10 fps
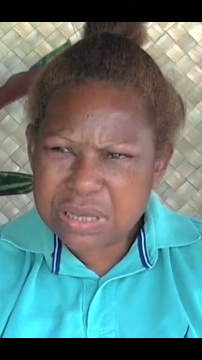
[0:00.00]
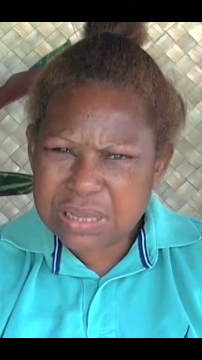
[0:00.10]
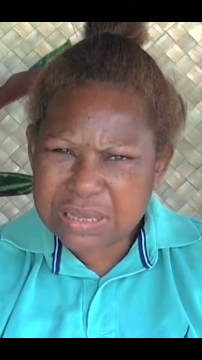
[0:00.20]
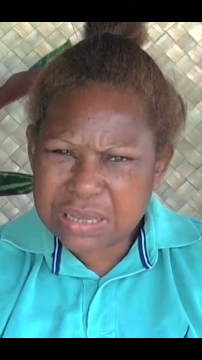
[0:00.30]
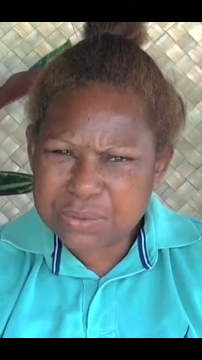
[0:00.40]

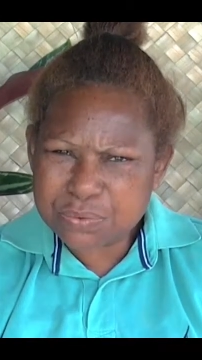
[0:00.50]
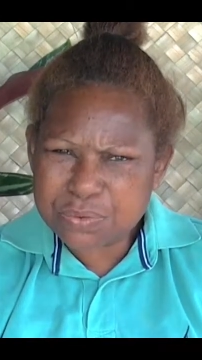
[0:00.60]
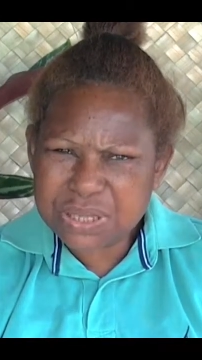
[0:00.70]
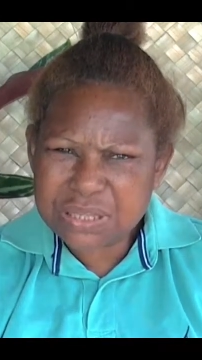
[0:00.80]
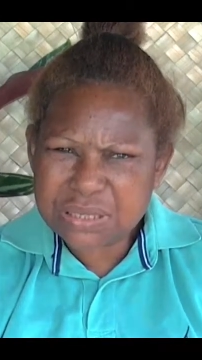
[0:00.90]
I can't do
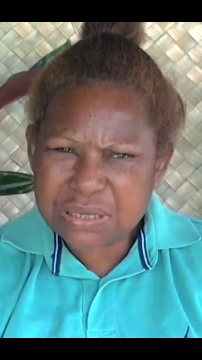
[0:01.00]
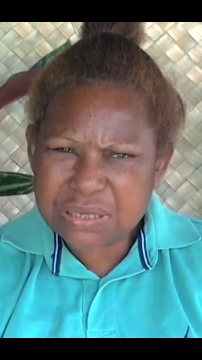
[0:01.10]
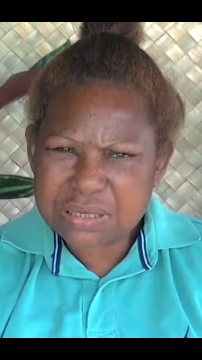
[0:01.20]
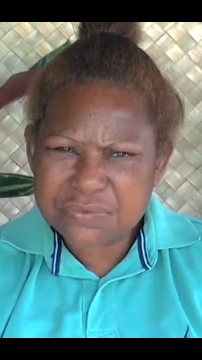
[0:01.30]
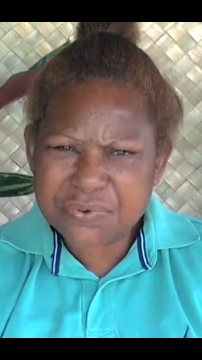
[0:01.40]
that,
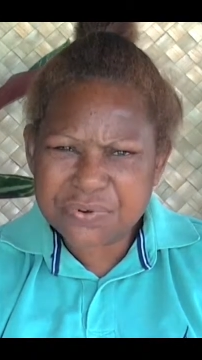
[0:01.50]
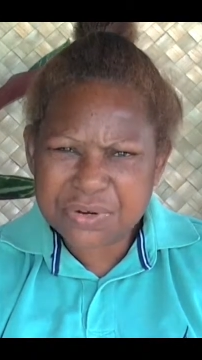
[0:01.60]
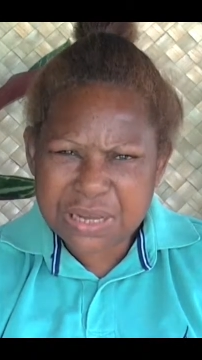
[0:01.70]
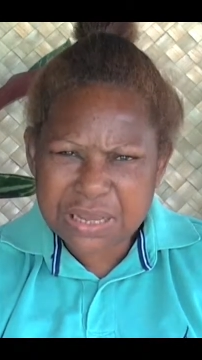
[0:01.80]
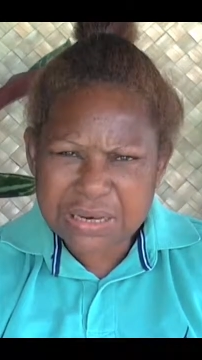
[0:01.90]
and it's very
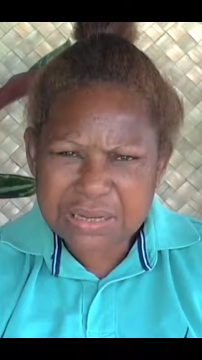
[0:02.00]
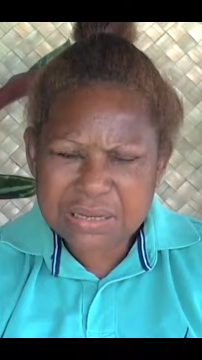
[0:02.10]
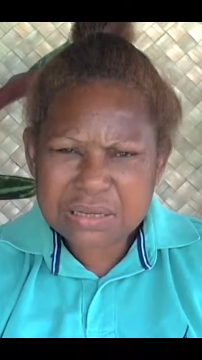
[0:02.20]
hard.